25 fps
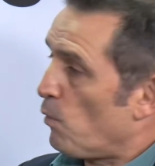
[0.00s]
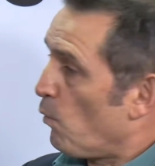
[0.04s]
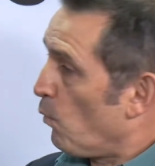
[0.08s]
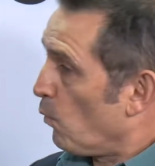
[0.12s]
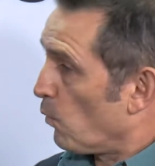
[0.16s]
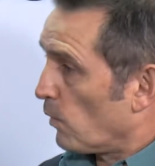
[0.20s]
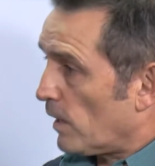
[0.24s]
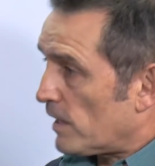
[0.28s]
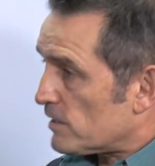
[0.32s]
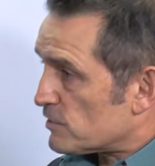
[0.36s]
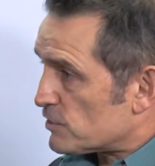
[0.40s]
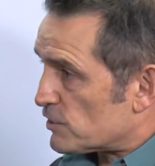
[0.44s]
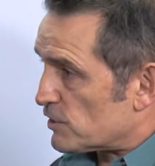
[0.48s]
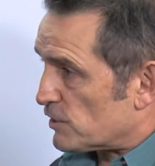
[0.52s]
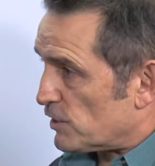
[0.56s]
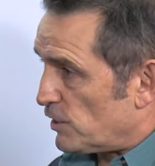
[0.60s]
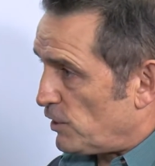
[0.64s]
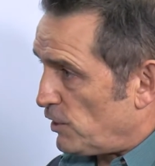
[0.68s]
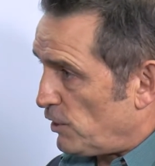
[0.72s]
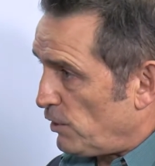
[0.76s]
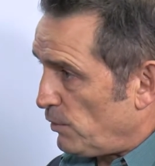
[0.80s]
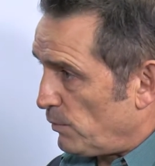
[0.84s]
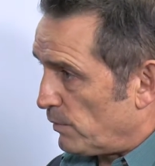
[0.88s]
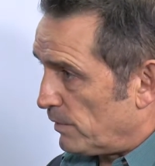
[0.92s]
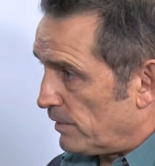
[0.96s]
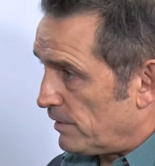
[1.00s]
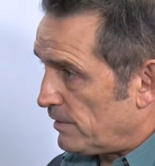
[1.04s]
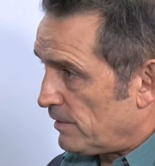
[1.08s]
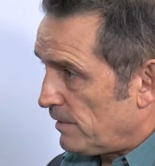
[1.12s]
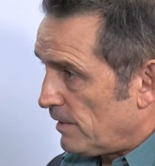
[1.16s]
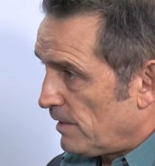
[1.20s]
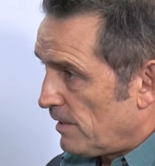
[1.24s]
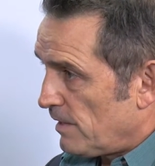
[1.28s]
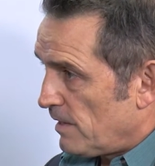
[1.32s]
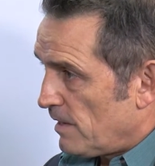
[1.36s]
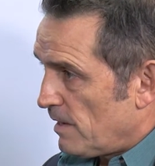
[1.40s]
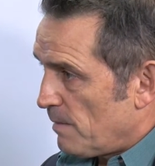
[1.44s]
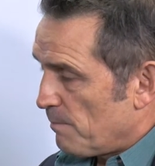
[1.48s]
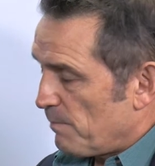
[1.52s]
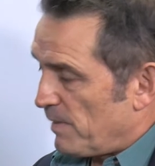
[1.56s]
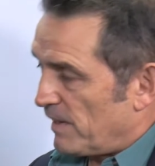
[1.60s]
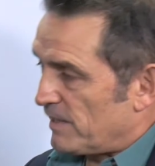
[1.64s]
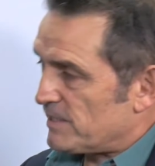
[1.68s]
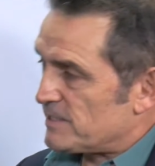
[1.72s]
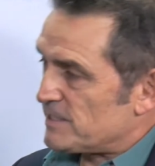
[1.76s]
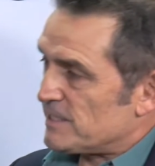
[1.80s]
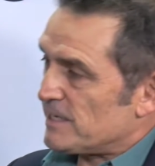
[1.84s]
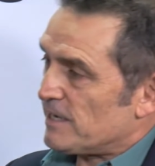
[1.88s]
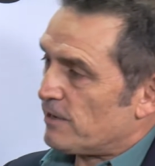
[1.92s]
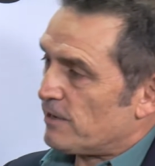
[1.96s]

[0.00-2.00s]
all unsecured, but it's